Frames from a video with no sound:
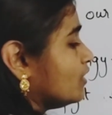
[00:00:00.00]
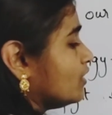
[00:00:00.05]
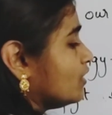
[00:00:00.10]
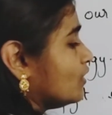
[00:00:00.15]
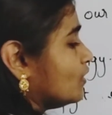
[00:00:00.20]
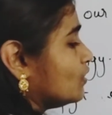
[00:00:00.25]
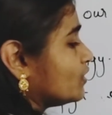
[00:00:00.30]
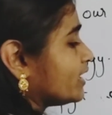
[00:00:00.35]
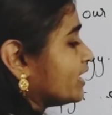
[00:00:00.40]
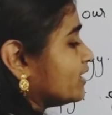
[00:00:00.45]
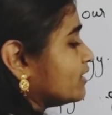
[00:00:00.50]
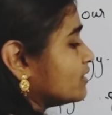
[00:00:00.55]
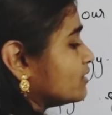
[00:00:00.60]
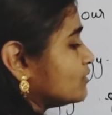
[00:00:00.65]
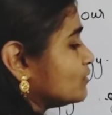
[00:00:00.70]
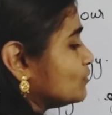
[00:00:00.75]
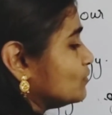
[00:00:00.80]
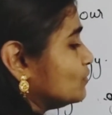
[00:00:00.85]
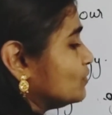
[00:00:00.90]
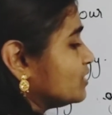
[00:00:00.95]
Okay,
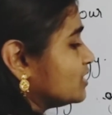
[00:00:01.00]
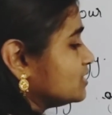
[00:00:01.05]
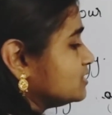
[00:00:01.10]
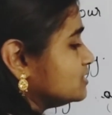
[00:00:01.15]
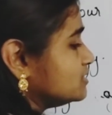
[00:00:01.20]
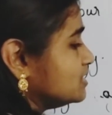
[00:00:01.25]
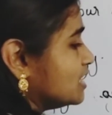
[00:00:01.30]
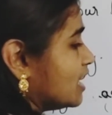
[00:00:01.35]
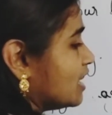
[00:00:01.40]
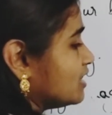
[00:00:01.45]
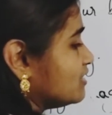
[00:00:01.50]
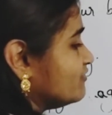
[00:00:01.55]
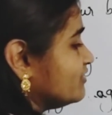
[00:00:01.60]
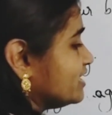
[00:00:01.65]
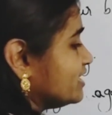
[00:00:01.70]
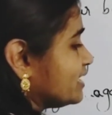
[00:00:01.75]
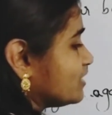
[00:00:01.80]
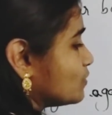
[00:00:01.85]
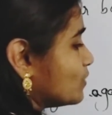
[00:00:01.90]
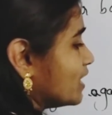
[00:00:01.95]
urad dal we
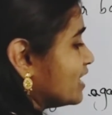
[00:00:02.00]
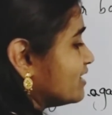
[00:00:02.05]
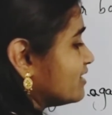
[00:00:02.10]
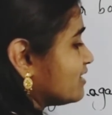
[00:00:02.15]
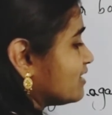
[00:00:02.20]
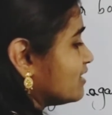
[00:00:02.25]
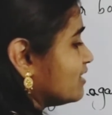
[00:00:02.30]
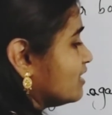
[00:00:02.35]
require,